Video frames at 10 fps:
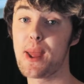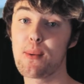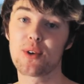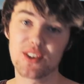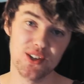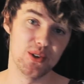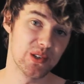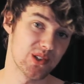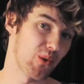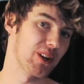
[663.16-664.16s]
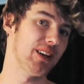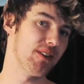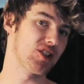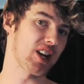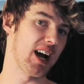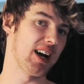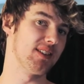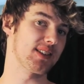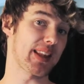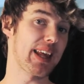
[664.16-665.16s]
People use whatever
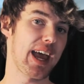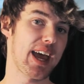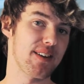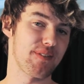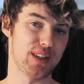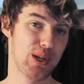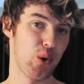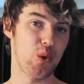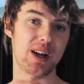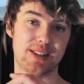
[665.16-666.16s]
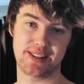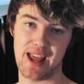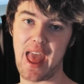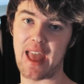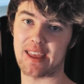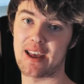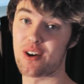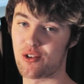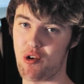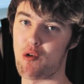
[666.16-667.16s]
chance they have to attack
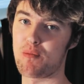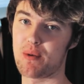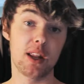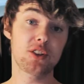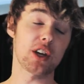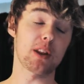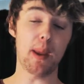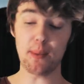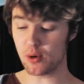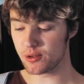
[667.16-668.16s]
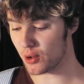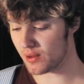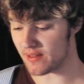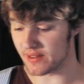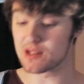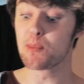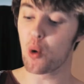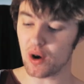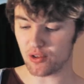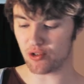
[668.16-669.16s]
a group. Legit, the people who do that, they're
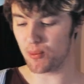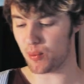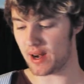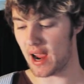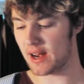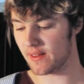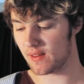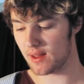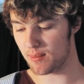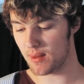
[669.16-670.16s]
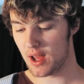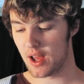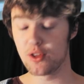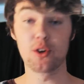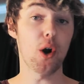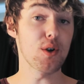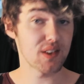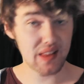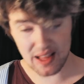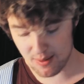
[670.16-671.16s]
supporting the group when hating them. You go
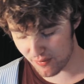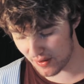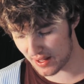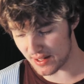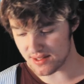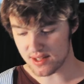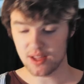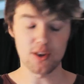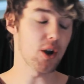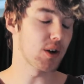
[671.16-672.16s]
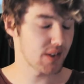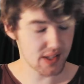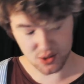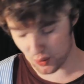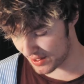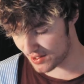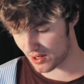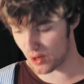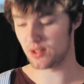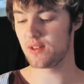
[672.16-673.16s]
to their MVs, you go to their tweets,
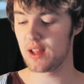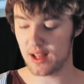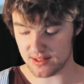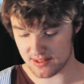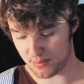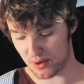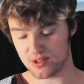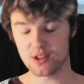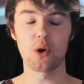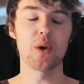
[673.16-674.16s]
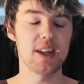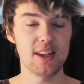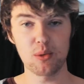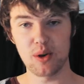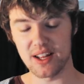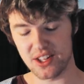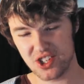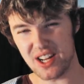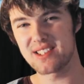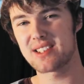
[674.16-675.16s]
you go to their Insta posts, you go anywhere
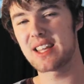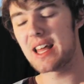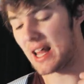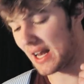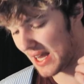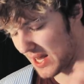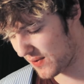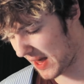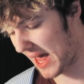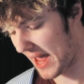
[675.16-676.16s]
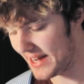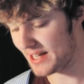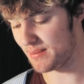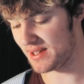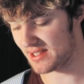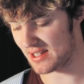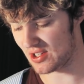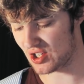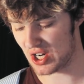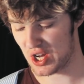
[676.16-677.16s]
just to leave a hate
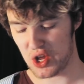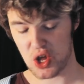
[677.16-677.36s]
message.